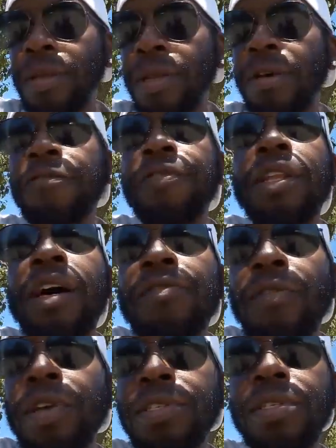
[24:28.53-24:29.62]
You know, for
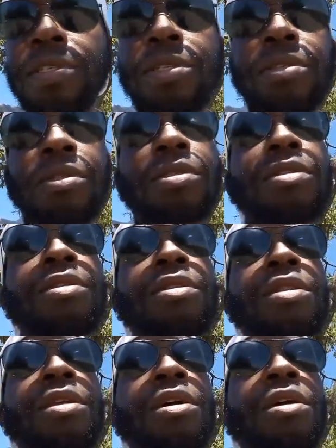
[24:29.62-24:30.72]
love reasons.
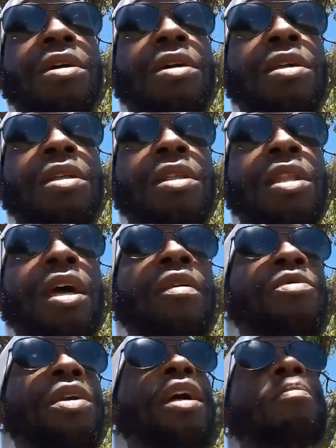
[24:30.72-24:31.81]
Now, if
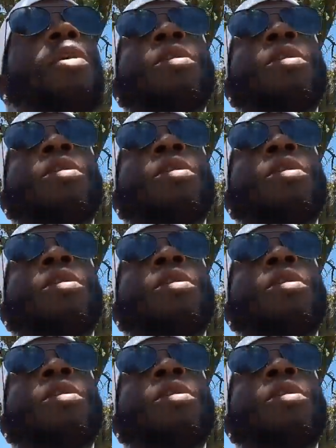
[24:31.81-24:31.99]
you got to